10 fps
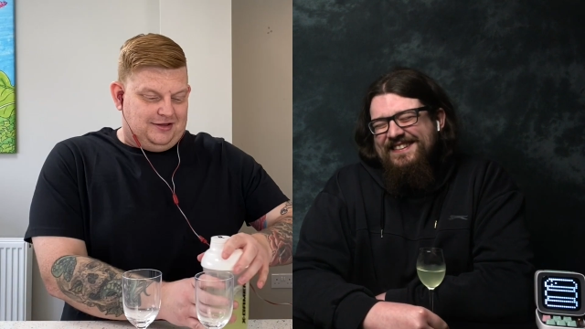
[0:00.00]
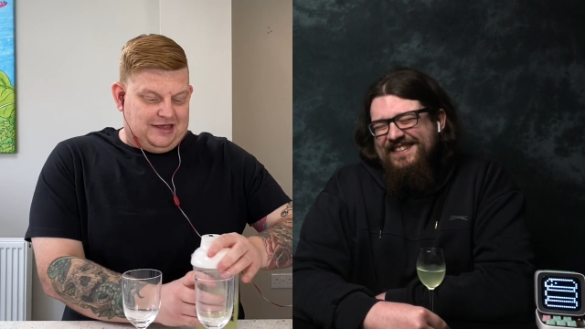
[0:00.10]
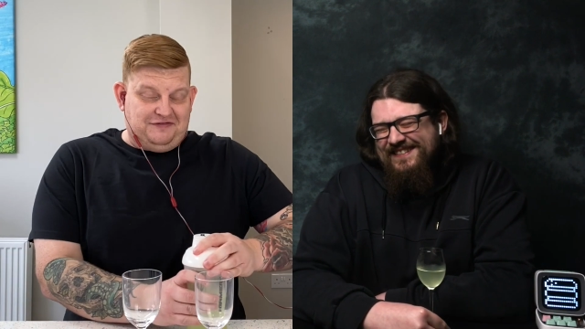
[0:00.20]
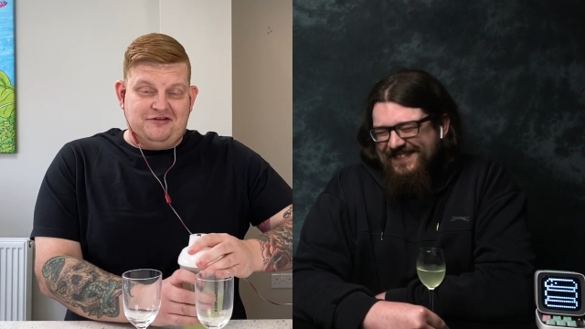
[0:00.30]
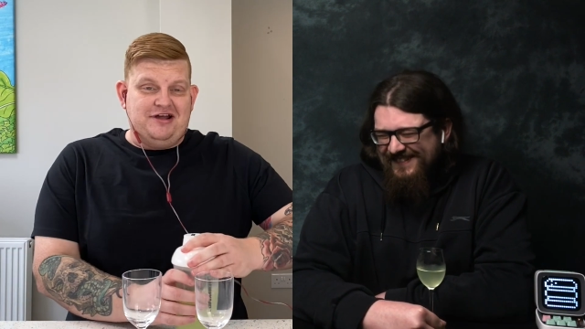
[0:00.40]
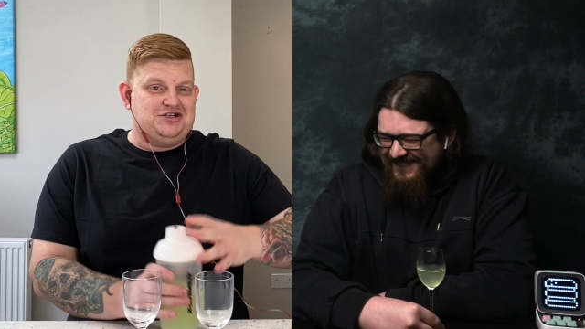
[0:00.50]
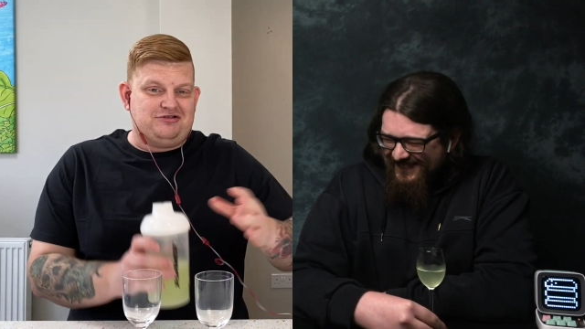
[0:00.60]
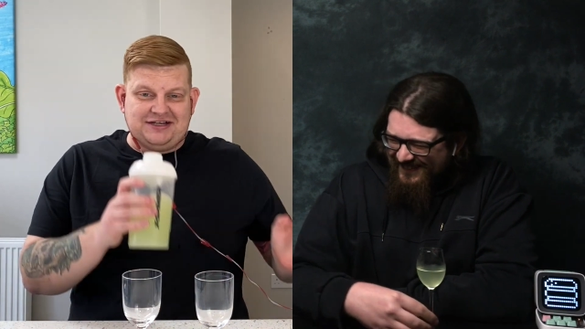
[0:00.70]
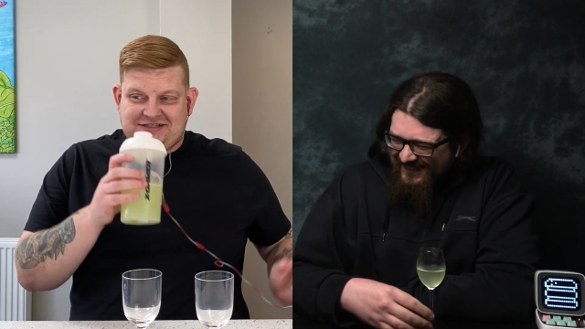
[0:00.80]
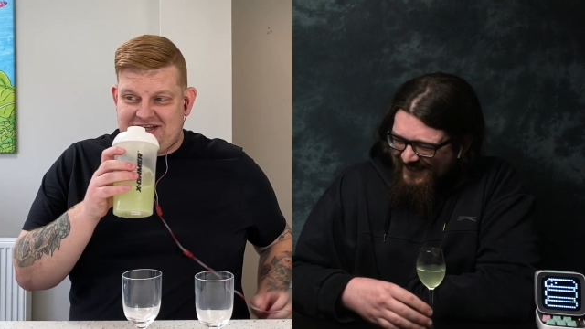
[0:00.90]
Speaker 1: If you're
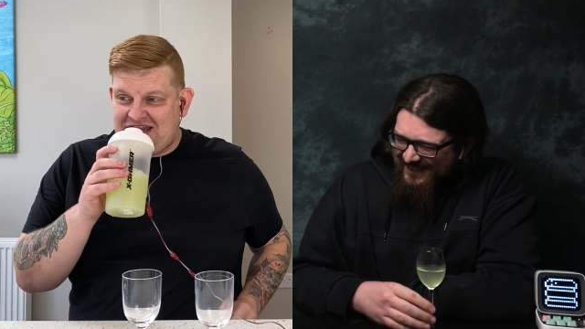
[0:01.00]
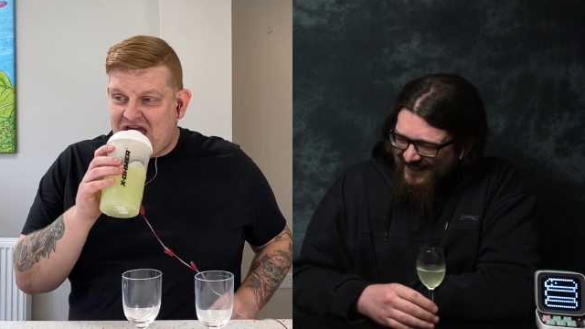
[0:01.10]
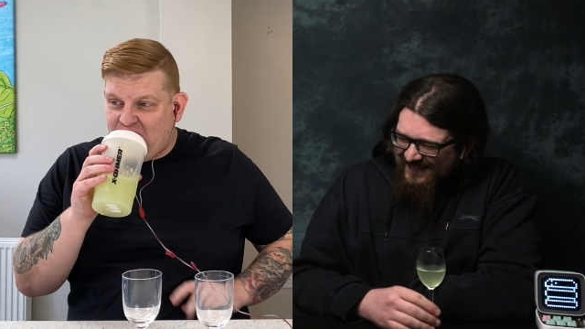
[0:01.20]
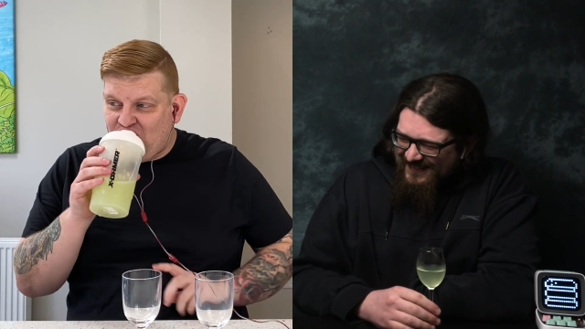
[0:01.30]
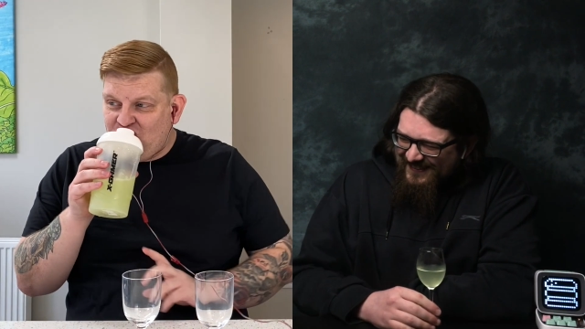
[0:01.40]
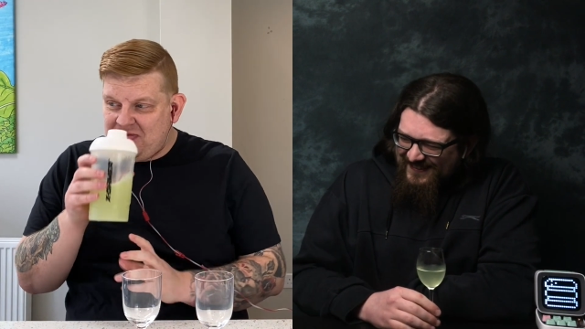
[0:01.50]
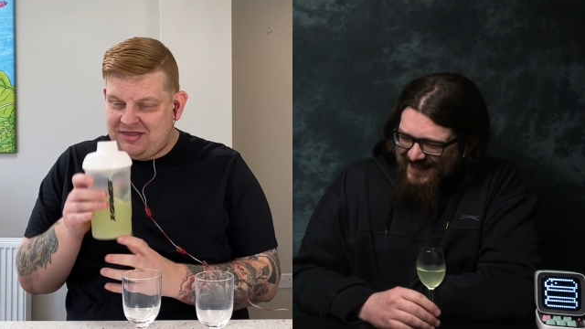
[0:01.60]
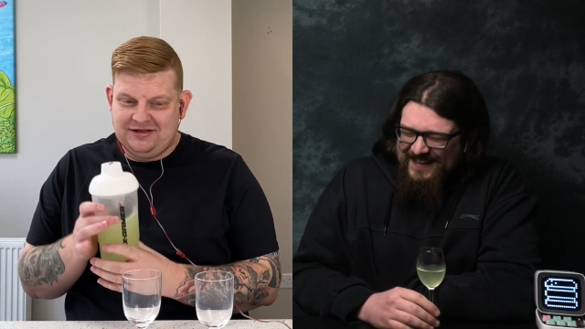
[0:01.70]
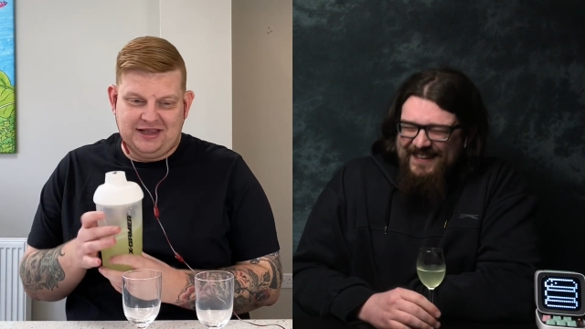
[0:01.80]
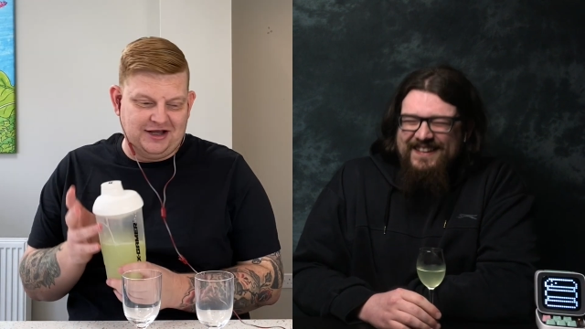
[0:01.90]
interested,
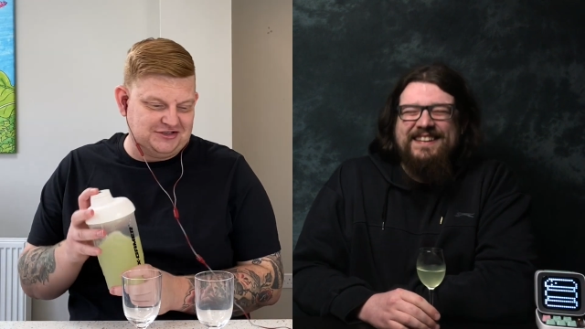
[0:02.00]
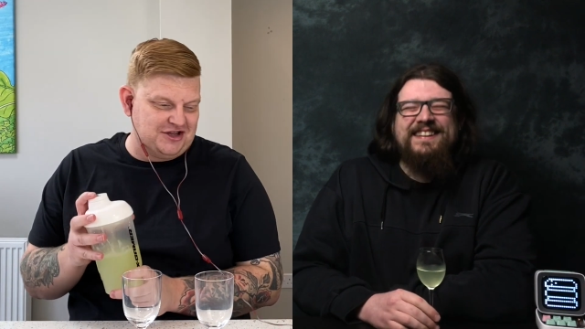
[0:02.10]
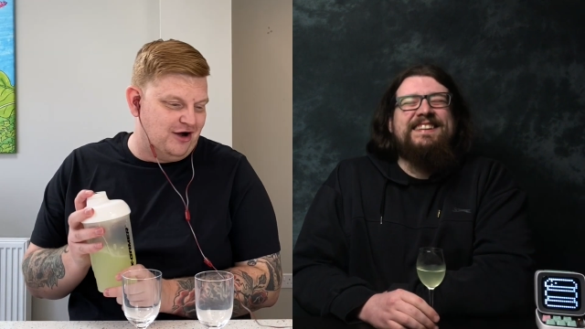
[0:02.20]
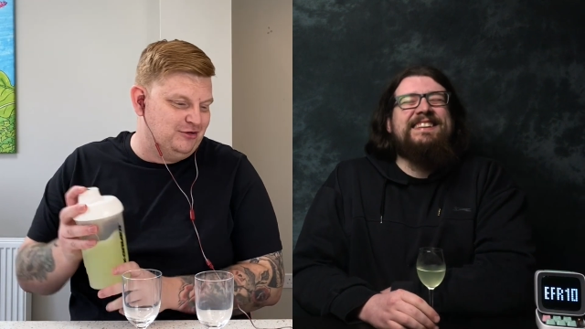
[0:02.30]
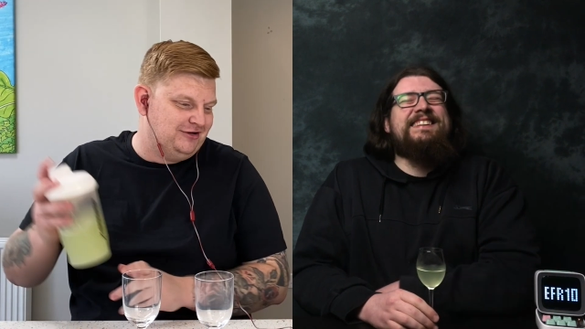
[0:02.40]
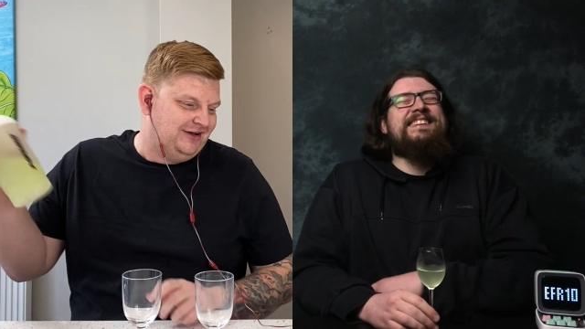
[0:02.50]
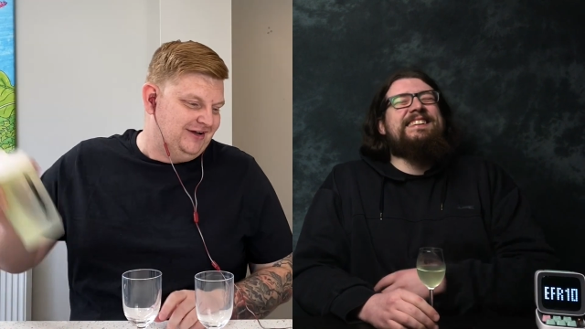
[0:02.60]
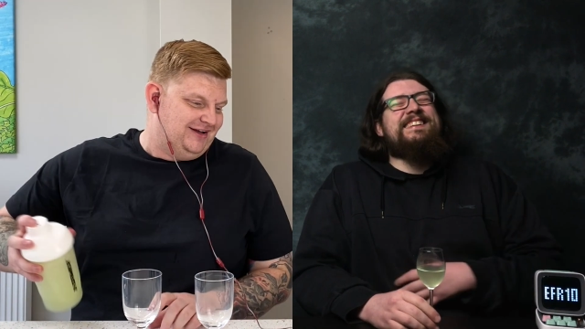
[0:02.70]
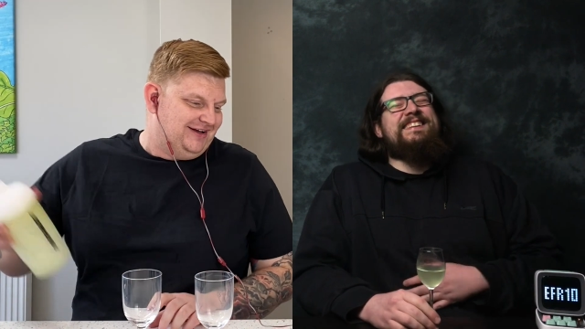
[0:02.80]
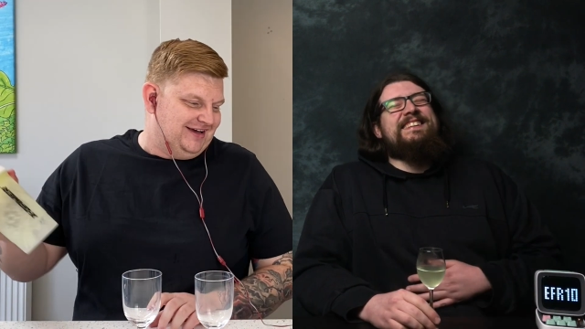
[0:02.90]
let us know
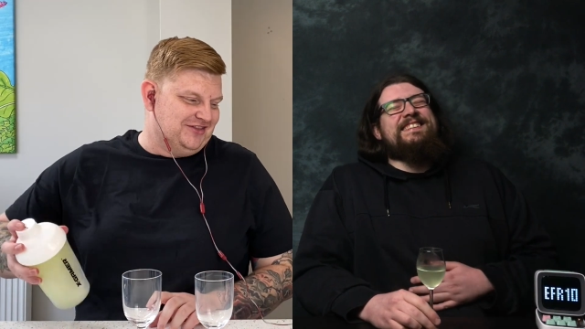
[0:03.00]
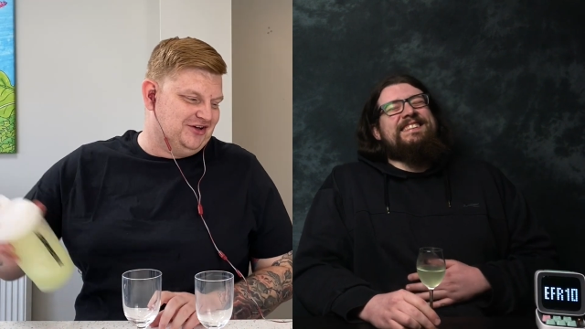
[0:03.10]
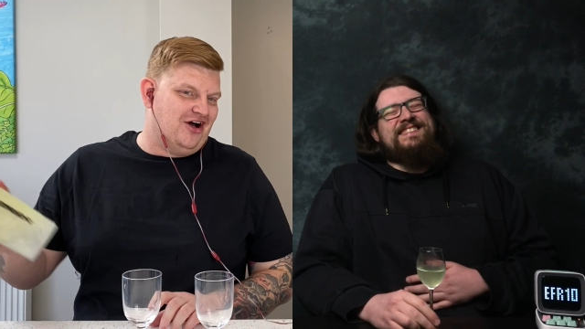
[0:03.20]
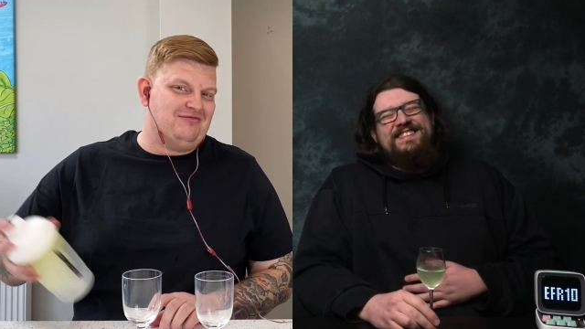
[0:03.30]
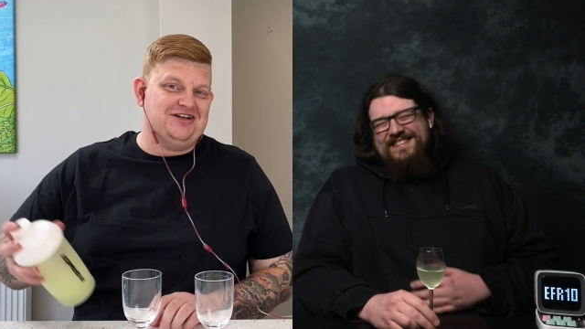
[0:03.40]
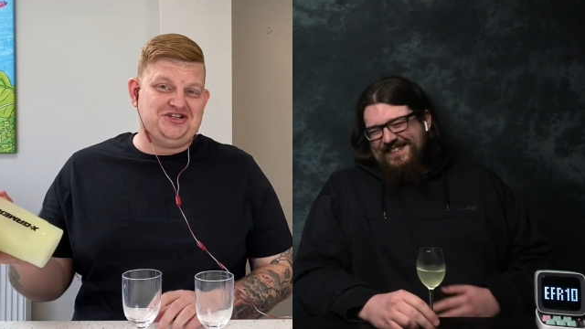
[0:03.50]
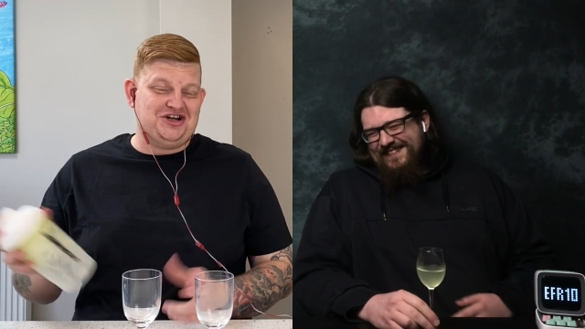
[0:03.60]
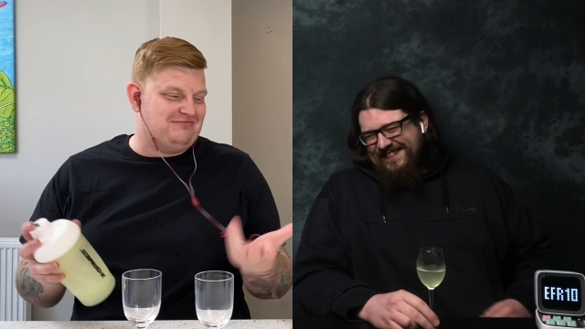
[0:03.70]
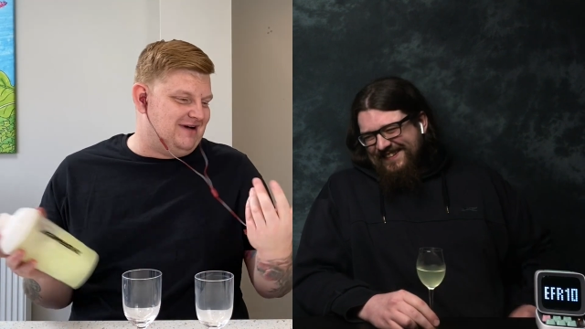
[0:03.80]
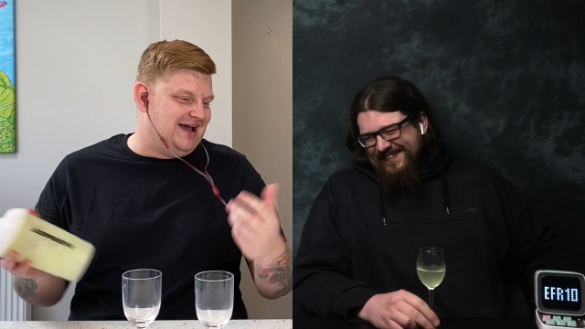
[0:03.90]
in the comments.
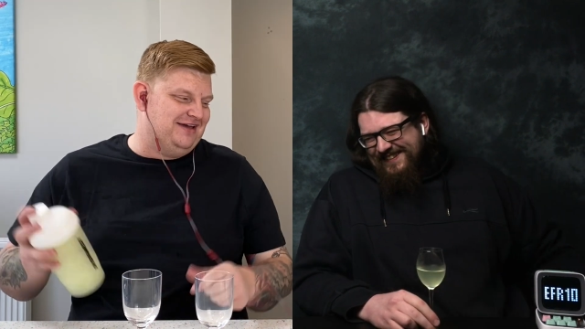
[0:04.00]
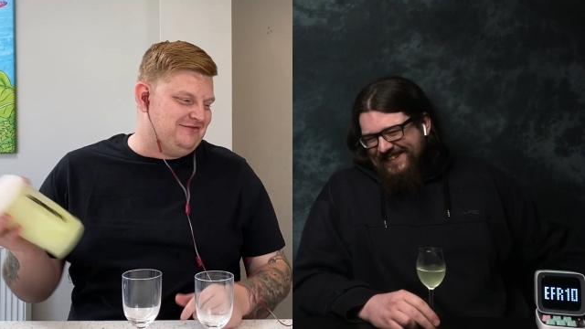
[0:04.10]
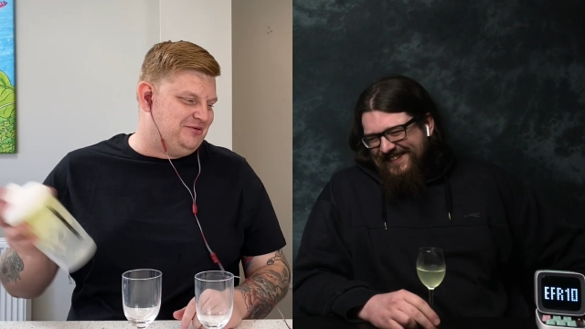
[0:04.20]
Sean might even